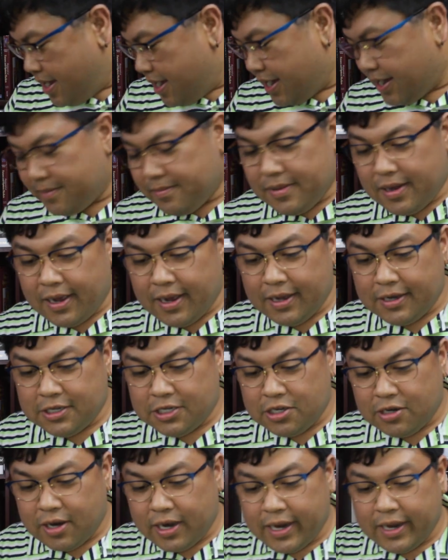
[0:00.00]
I'm
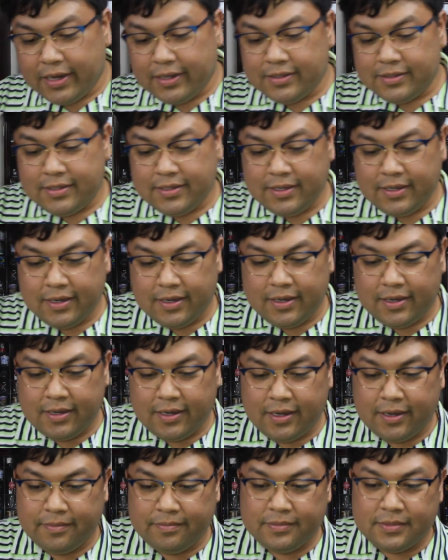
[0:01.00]
not trying
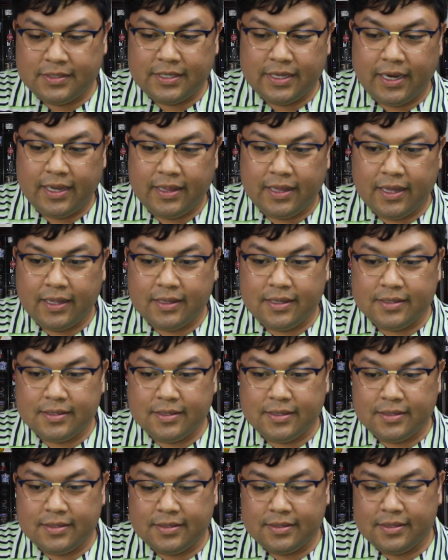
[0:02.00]
to say that this
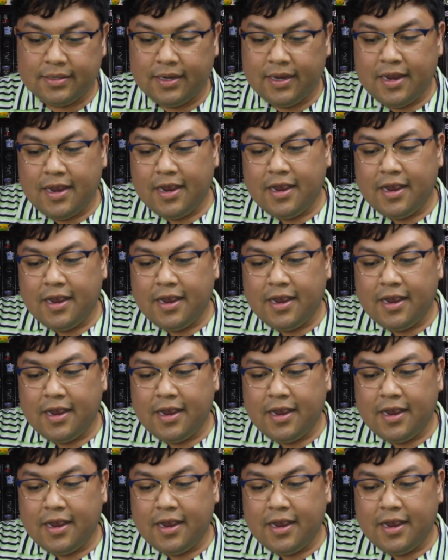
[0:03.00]
is,